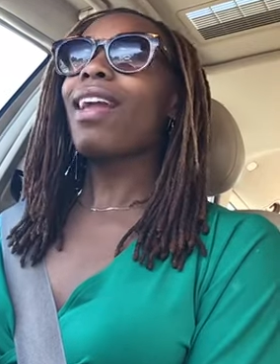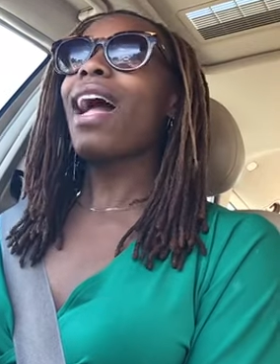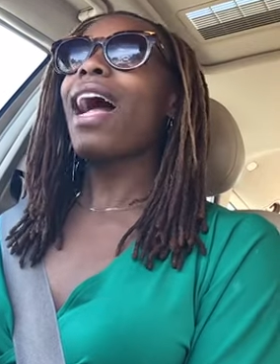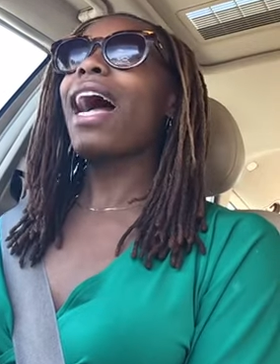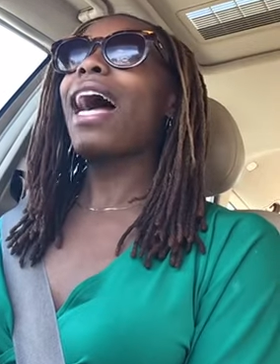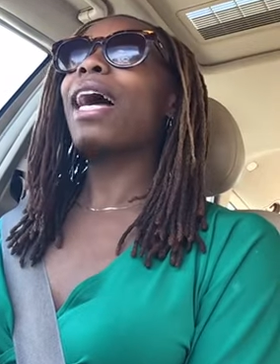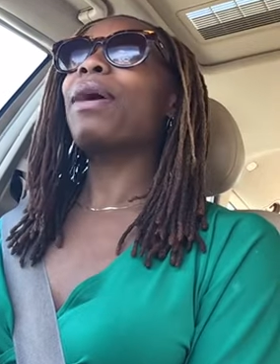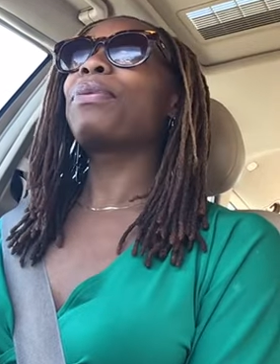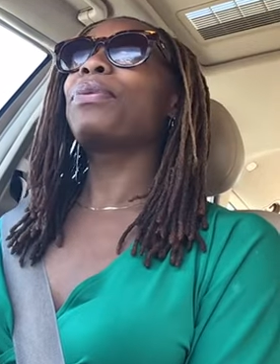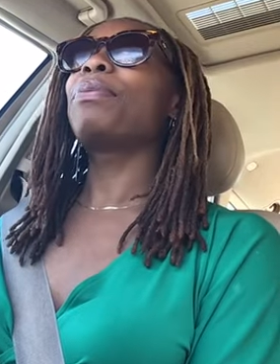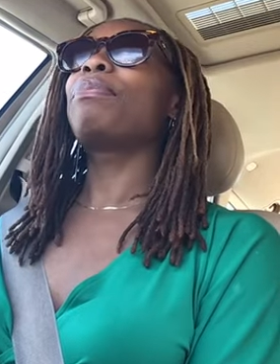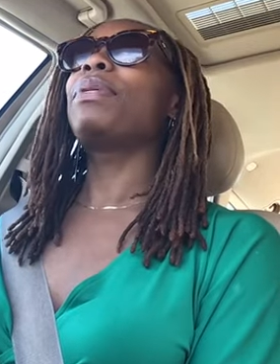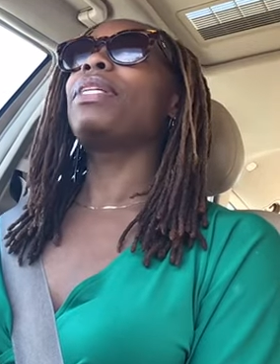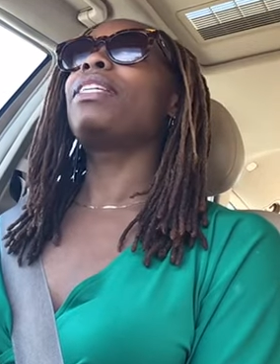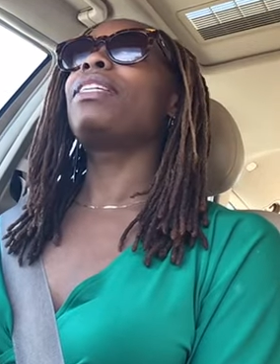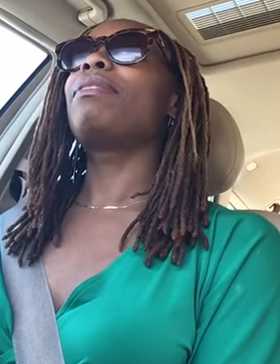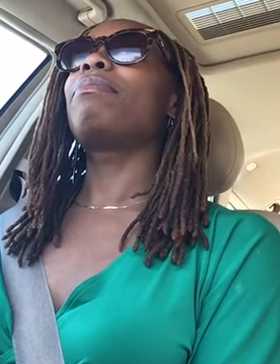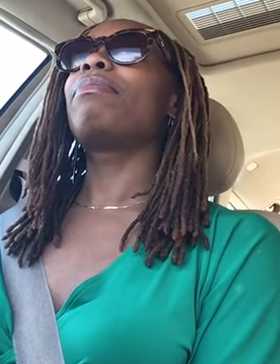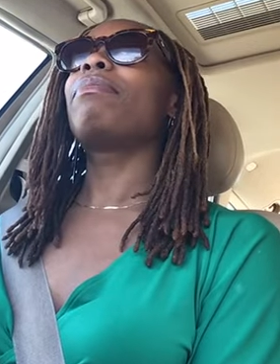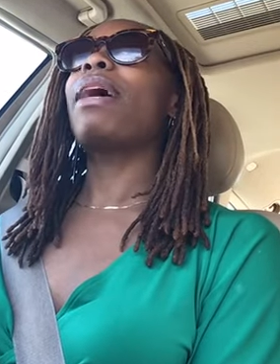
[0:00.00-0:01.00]
I will
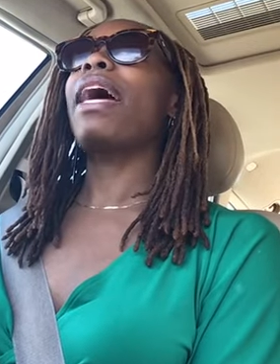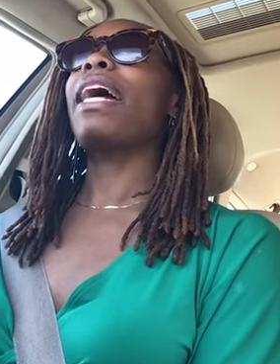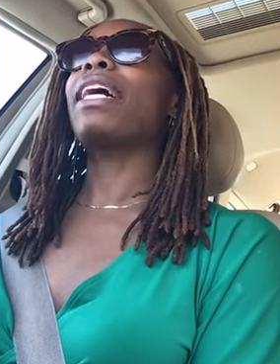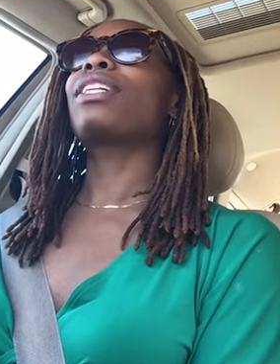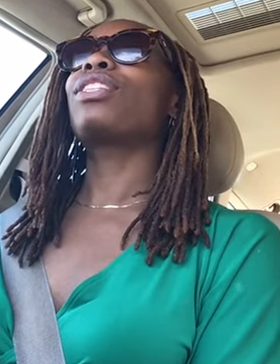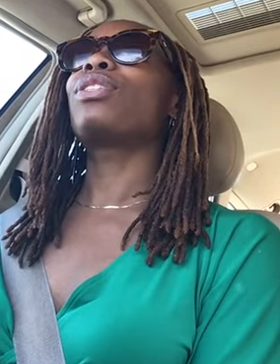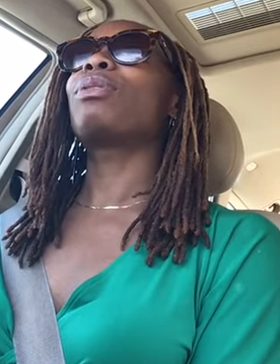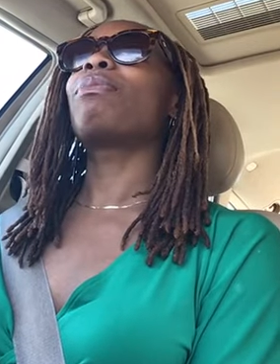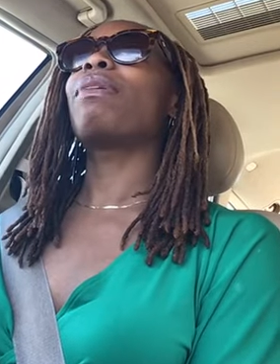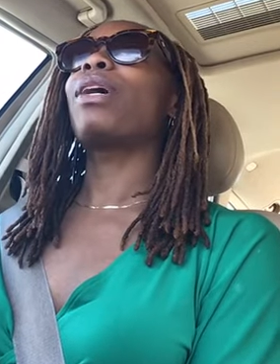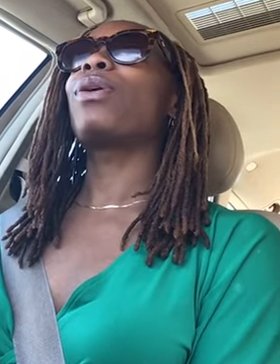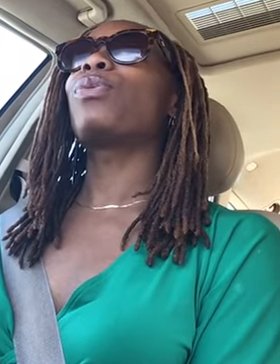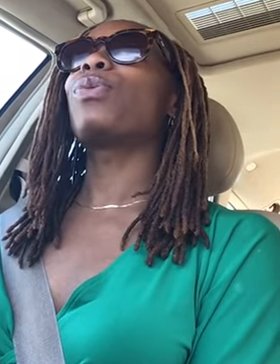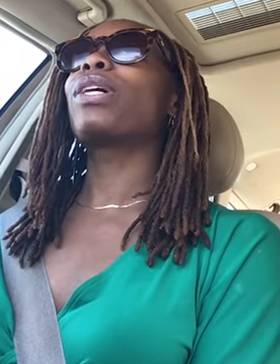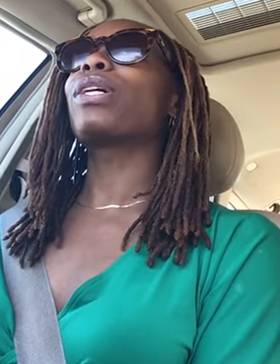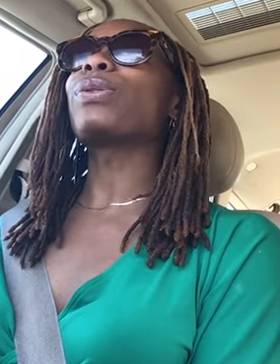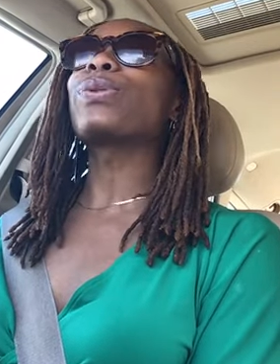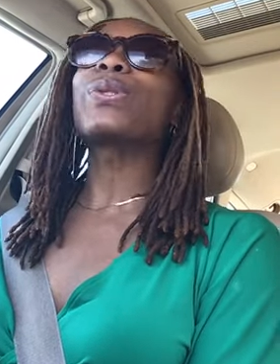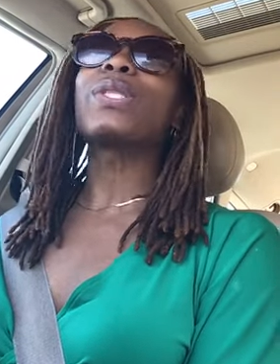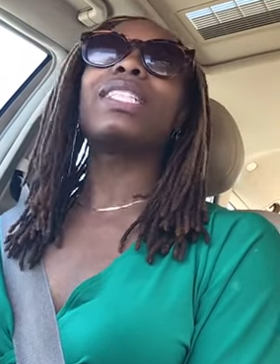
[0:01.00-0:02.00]
be back to my
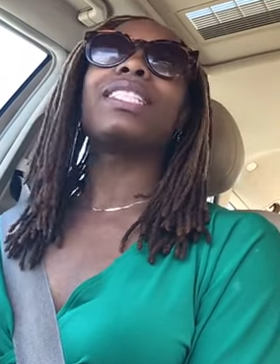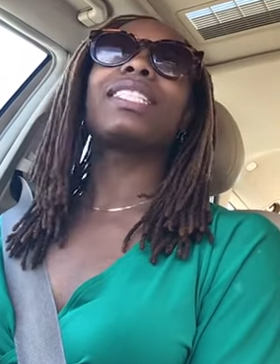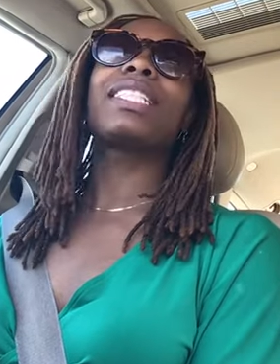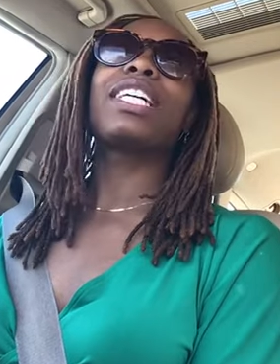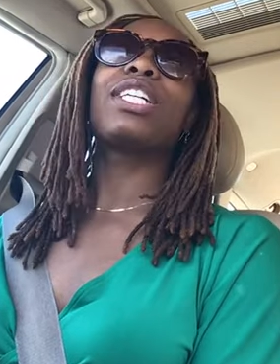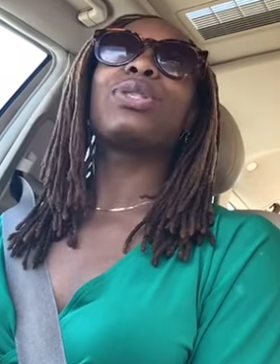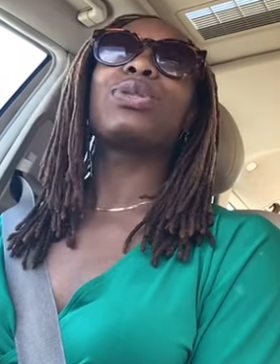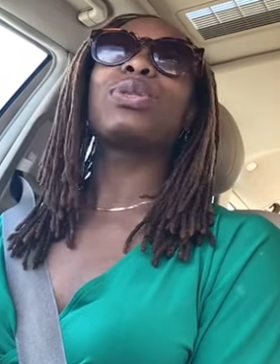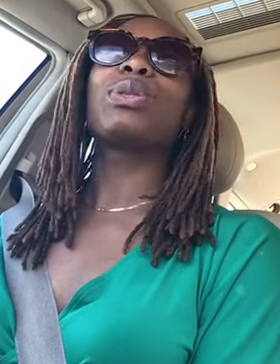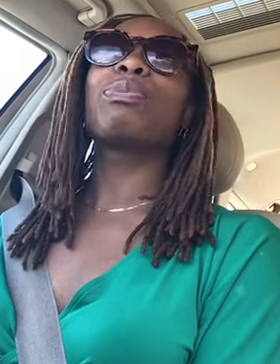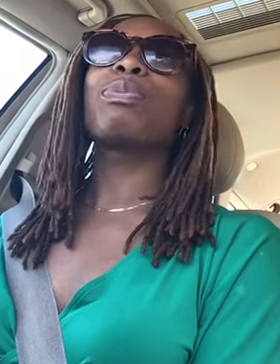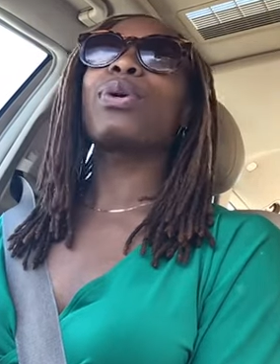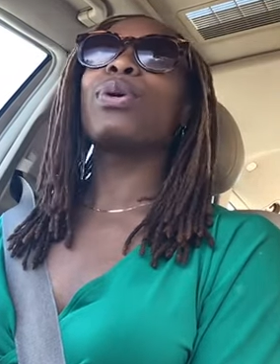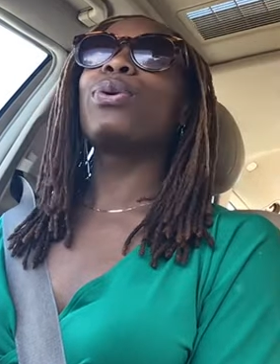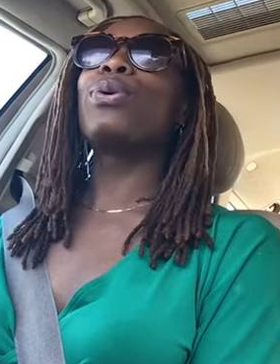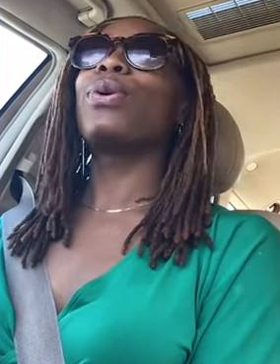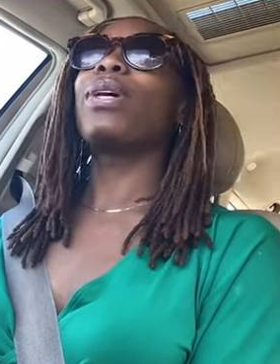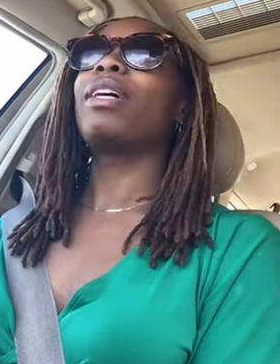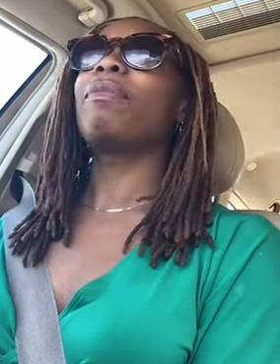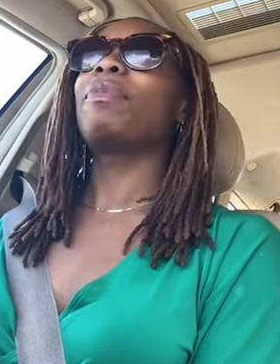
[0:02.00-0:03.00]
regularly scheduled
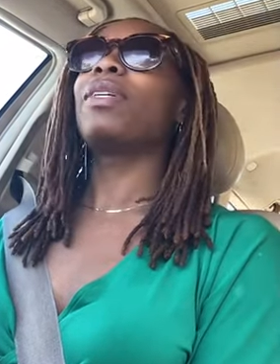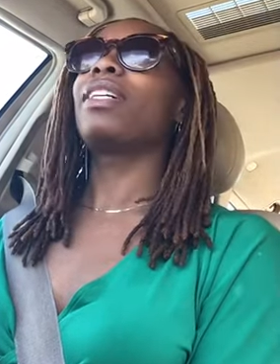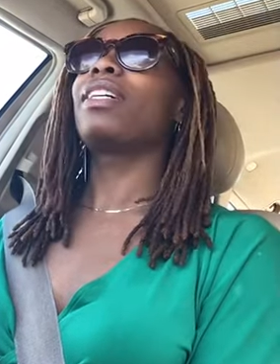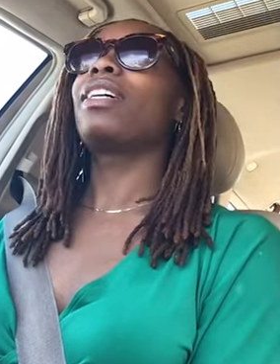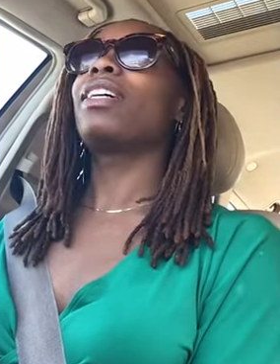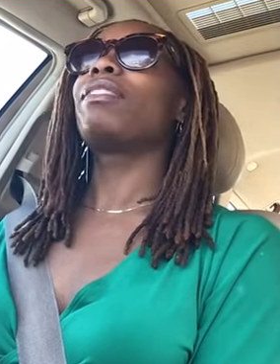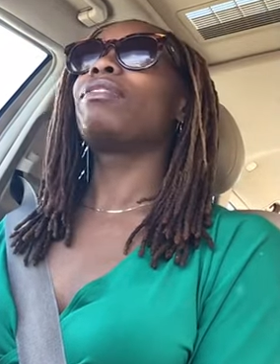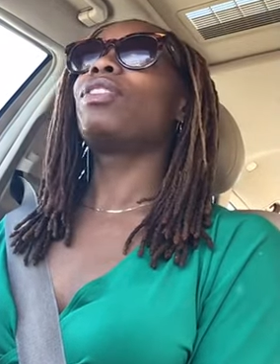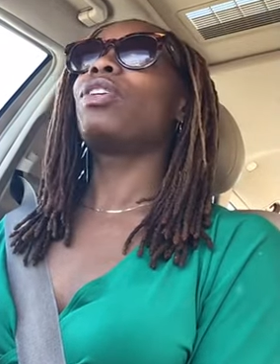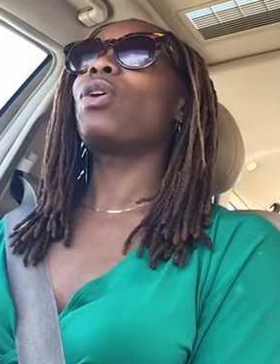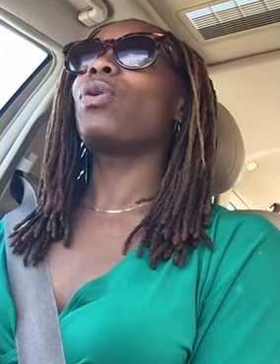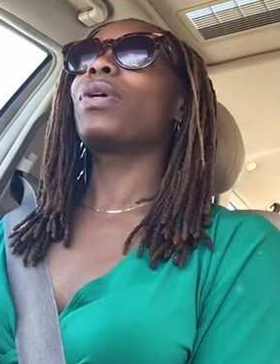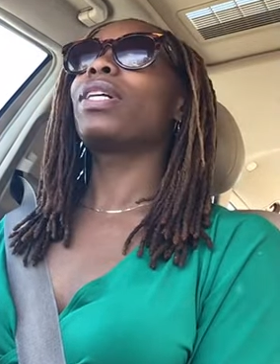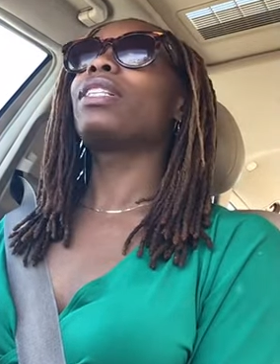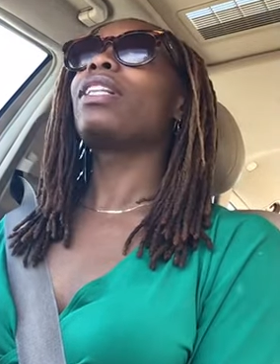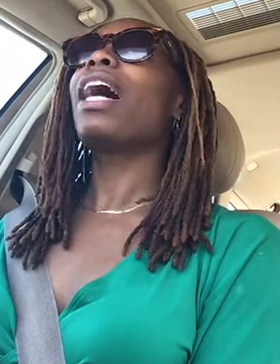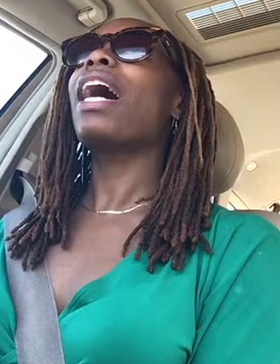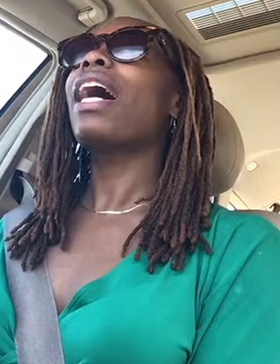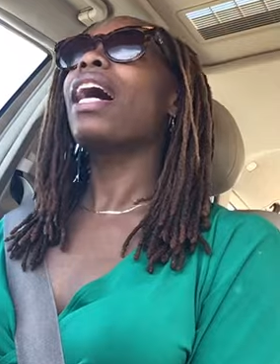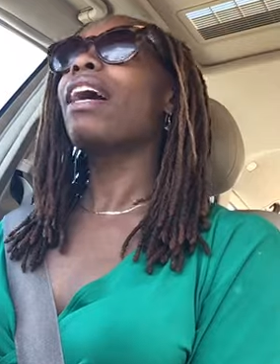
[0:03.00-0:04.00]
programming of going
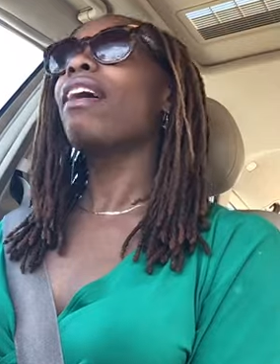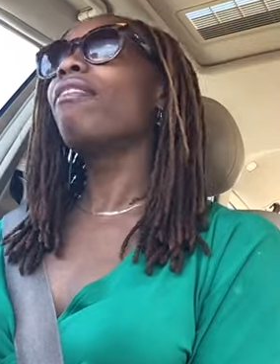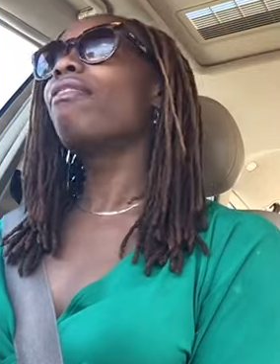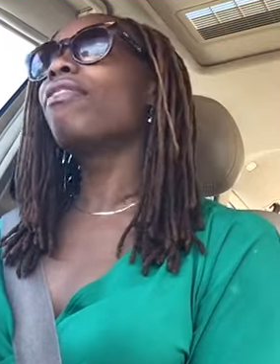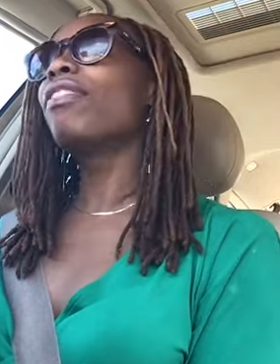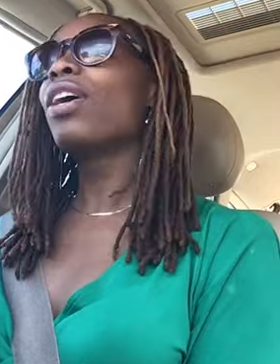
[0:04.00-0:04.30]
live